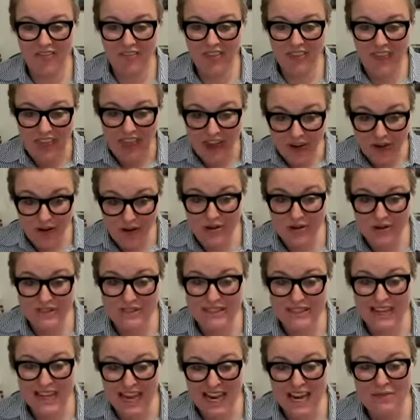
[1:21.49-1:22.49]
those
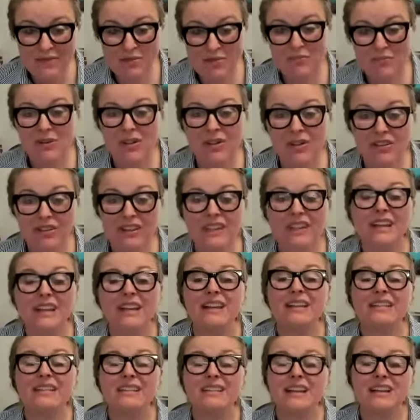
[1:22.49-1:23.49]

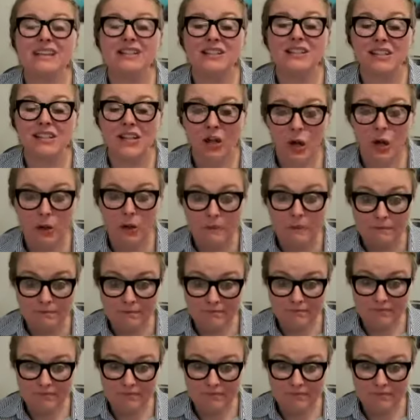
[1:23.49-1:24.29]
capabilities. And so